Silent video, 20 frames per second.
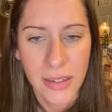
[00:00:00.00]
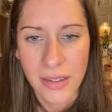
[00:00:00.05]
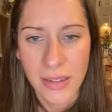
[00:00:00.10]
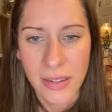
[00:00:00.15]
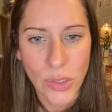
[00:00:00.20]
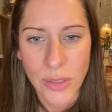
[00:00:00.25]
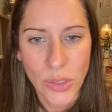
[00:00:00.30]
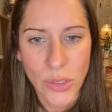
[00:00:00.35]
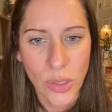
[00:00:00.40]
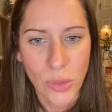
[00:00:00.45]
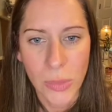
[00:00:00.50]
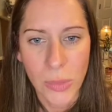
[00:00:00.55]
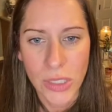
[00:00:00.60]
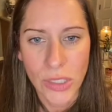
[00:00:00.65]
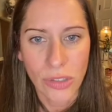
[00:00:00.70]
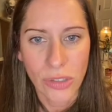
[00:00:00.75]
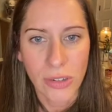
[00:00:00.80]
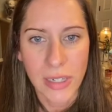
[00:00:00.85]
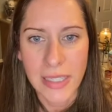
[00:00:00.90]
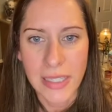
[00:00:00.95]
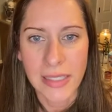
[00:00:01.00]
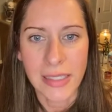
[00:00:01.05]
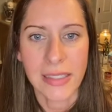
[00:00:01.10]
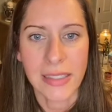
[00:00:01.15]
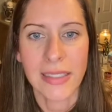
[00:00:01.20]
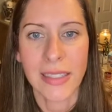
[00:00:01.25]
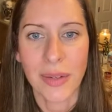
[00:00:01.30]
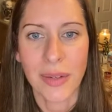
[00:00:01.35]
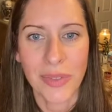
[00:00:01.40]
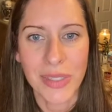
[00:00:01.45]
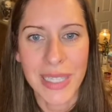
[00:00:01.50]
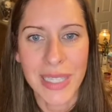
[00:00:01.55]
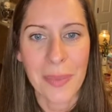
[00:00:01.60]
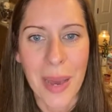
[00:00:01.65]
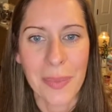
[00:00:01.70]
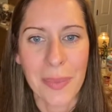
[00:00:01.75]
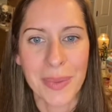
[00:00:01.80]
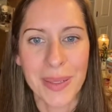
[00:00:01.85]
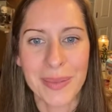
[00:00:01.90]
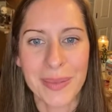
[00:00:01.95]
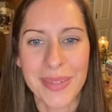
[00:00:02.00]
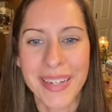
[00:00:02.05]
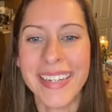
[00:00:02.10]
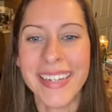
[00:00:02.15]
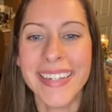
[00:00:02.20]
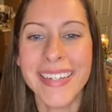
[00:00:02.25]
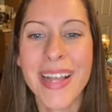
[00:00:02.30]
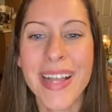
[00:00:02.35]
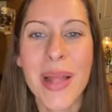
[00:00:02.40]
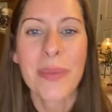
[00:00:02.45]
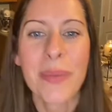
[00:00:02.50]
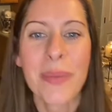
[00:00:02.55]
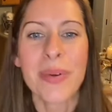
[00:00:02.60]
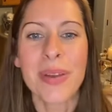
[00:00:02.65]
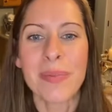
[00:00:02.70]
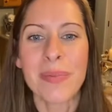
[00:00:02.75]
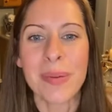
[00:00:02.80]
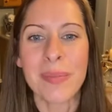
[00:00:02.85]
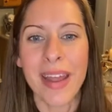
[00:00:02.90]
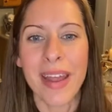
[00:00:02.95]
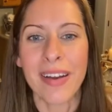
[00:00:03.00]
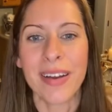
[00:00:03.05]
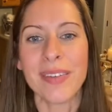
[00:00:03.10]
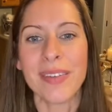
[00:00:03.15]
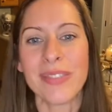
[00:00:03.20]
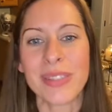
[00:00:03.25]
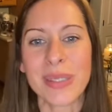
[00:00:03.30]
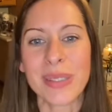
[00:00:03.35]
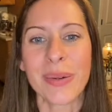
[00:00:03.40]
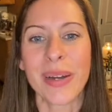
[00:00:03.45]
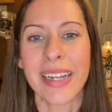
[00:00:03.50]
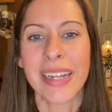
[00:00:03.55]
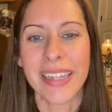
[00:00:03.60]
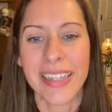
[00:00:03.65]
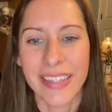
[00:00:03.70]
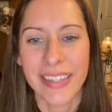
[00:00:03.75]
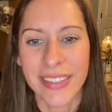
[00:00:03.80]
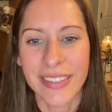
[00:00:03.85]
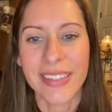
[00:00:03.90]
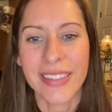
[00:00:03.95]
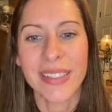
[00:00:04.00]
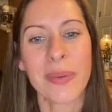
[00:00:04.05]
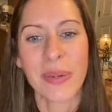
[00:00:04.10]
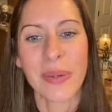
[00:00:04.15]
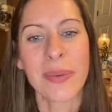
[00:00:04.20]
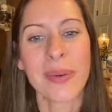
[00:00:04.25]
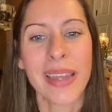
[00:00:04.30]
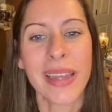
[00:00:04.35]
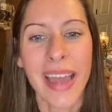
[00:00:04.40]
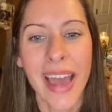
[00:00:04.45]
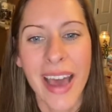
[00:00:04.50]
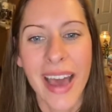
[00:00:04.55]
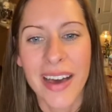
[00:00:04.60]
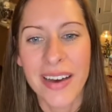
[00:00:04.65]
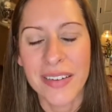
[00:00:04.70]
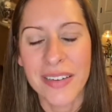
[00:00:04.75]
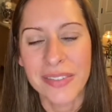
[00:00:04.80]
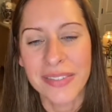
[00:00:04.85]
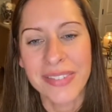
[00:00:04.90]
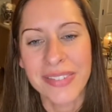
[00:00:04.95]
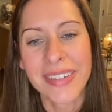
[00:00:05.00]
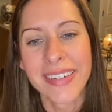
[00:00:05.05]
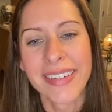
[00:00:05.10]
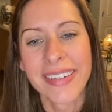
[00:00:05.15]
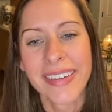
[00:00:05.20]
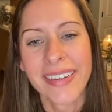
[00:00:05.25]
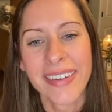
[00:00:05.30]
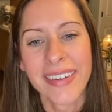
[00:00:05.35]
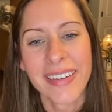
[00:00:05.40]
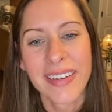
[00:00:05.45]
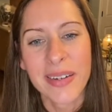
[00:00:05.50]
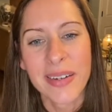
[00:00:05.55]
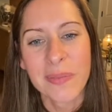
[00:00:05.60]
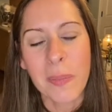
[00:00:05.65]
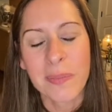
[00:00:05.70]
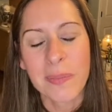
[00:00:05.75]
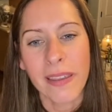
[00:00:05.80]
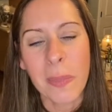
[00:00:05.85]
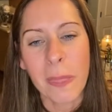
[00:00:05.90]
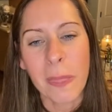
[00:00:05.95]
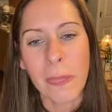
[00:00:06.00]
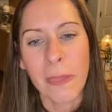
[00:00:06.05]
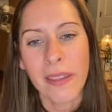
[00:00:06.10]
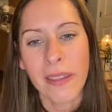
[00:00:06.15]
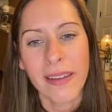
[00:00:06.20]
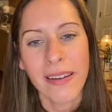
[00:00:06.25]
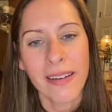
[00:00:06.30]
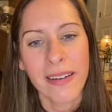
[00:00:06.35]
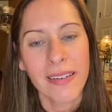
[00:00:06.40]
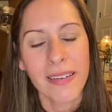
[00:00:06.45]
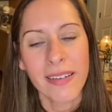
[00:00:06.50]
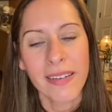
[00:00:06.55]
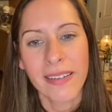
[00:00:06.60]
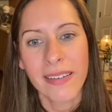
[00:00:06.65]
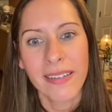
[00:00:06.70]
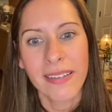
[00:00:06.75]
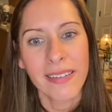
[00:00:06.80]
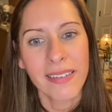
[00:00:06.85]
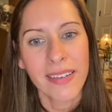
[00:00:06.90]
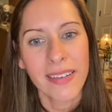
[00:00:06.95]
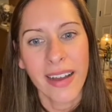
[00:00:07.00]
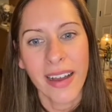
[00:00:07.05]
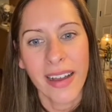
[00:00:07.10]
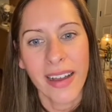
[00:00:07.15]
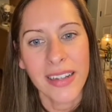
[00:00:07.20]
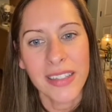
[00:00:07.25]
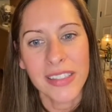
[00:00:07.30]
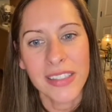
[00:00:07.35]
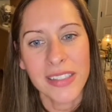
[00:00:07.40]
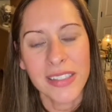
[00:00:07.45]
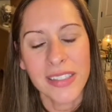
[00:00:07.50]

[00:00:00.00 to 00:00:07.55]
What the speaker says: So much crazy stuff has happened. We've been married for 20 years, so we have, oh gosh,